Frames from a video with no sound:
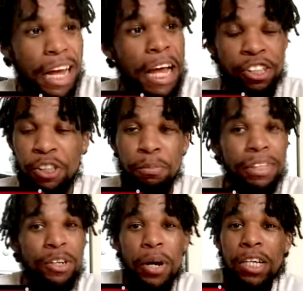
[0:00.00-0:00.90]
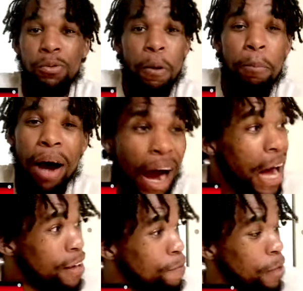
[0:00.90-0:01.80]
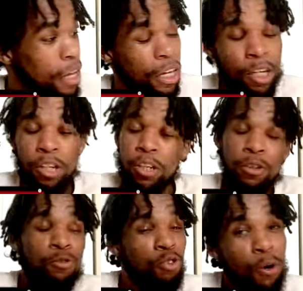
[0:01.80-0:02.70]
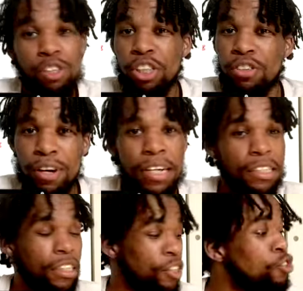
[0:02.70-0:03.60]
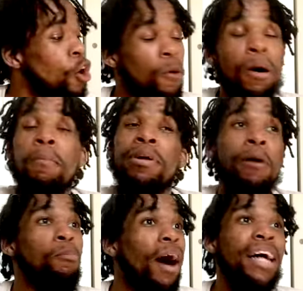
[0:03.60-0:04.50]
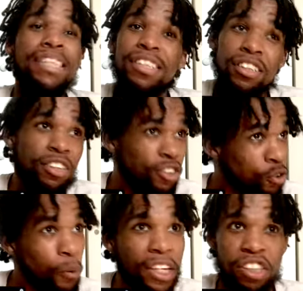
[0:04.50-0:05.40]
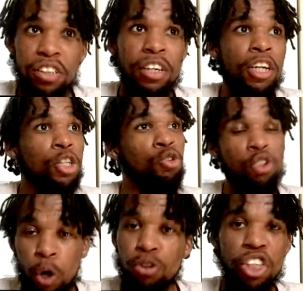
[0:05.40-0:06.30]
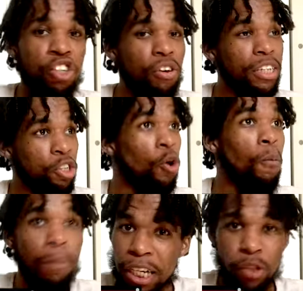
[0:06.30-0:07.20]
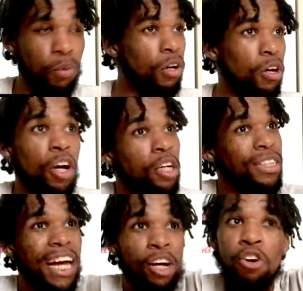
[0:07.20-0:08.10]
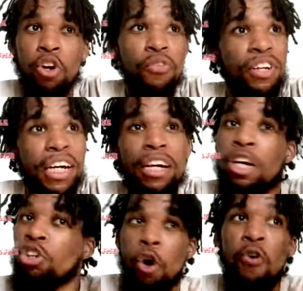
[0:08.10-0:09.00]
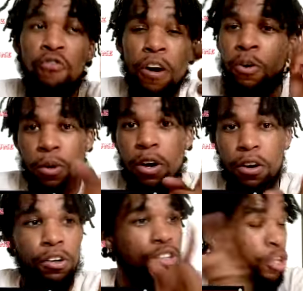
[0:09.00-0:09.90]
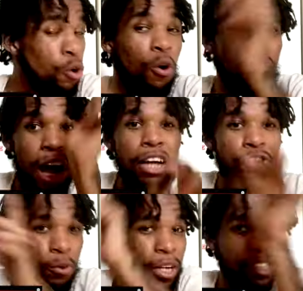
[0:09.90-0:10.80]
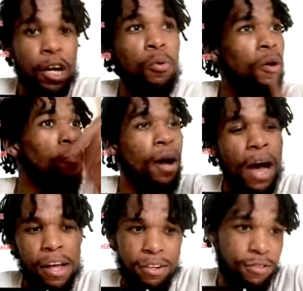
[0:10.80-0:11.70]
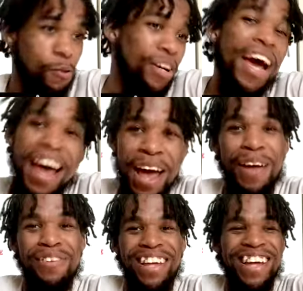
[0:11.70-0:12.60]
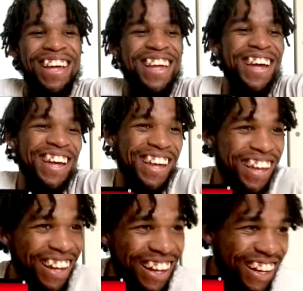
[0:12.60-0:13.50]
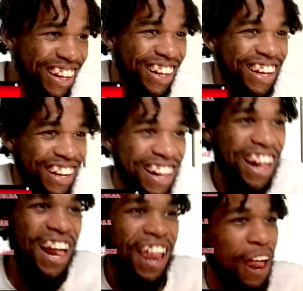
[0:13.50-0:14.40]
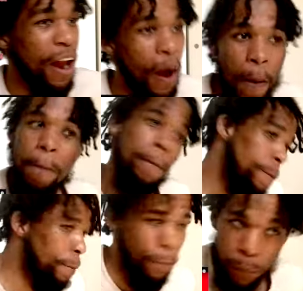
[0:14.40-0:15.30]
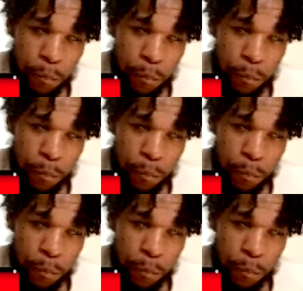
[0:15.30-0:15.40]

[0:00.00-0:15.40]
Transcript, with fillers: Hey, she beat your ass with a pot? You know she crazy. She talking about bringing pots into the situation? You know she crazy. Don't mess with her. That girl over there, don't fuck with her. She gonna knock your ass out with a pot. Okay. Hit the dough, we get the shit how we living.